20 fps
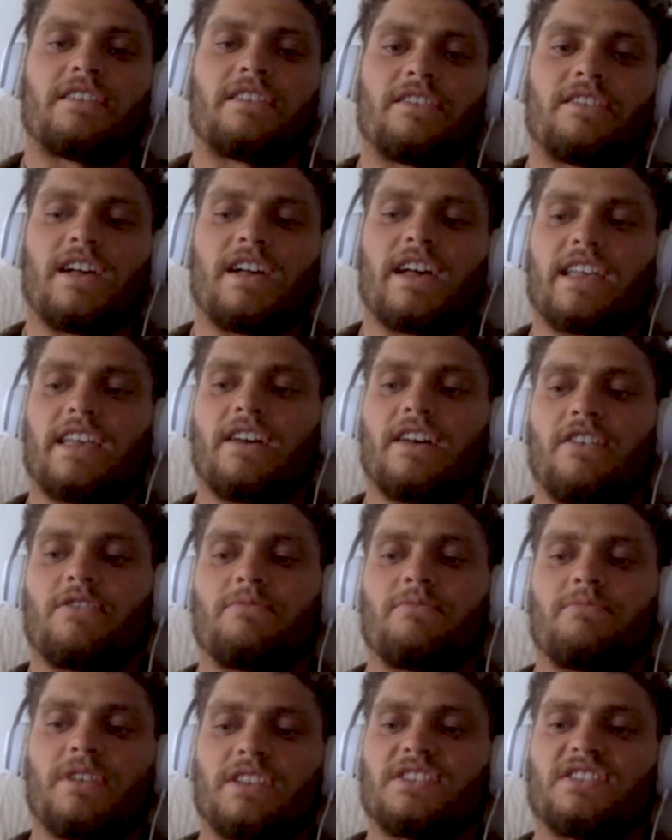like at
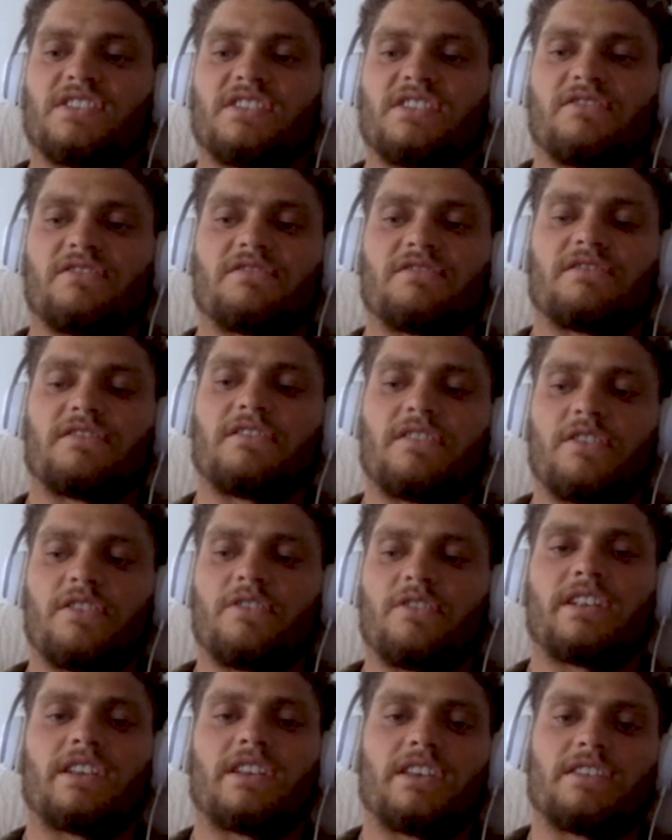home, it's still
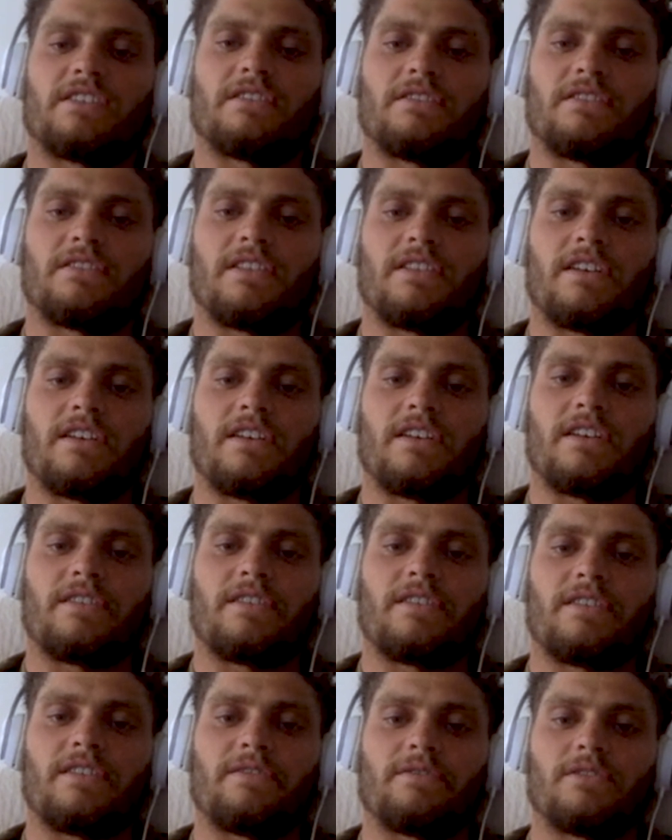nowhere near the level
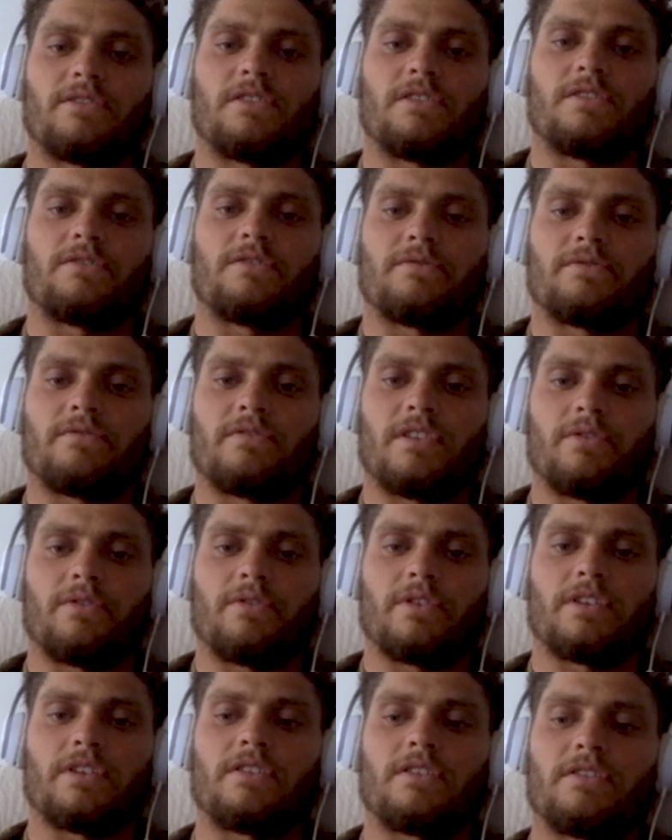of if we
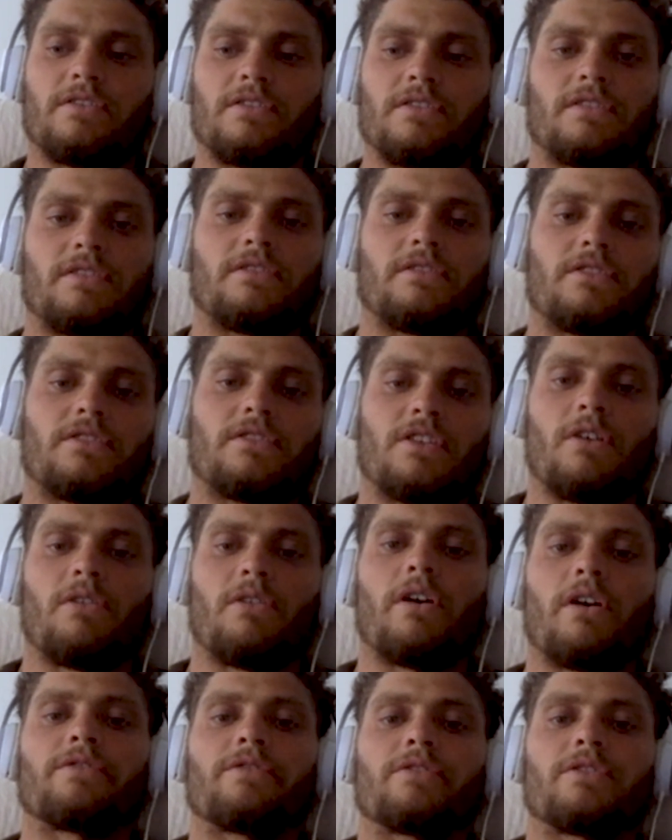go over to a
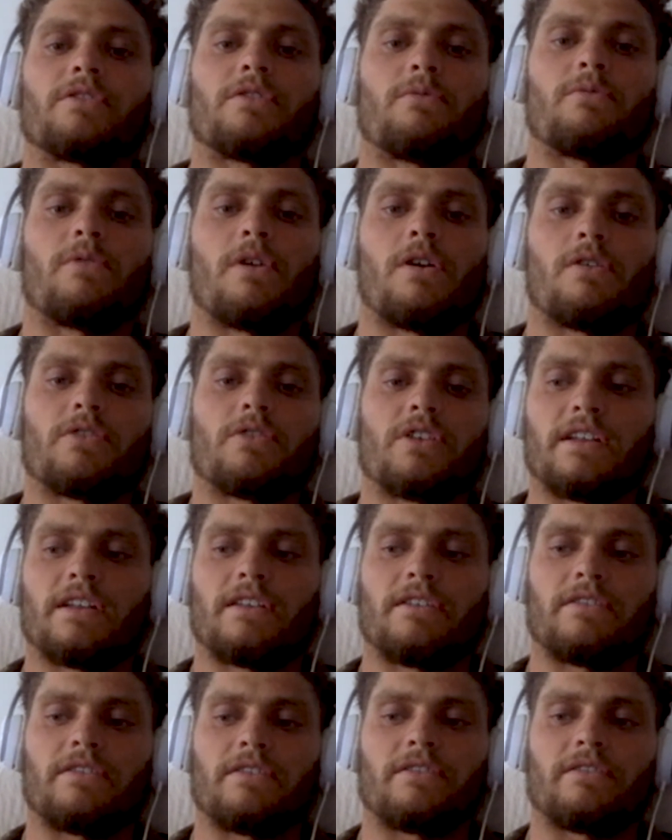World Cup a month later
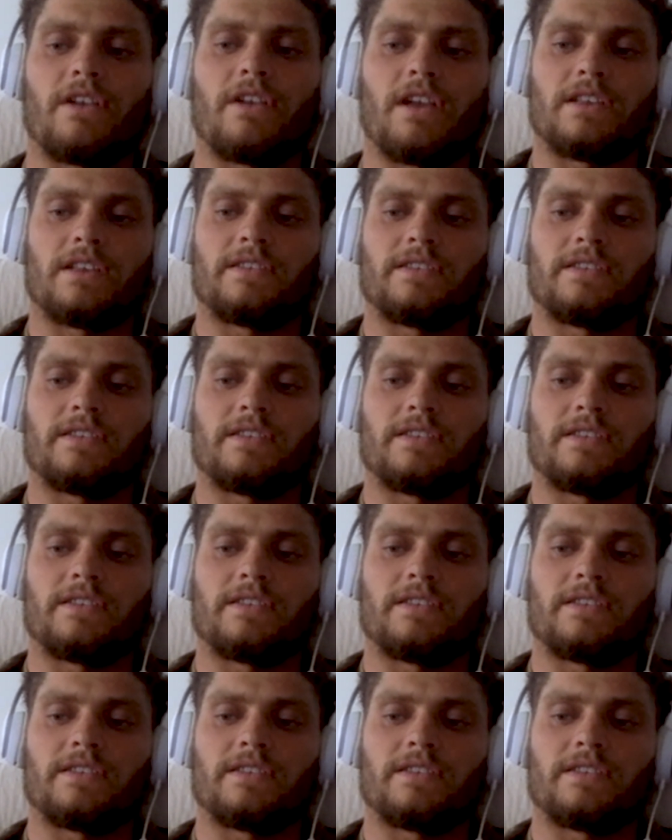and race.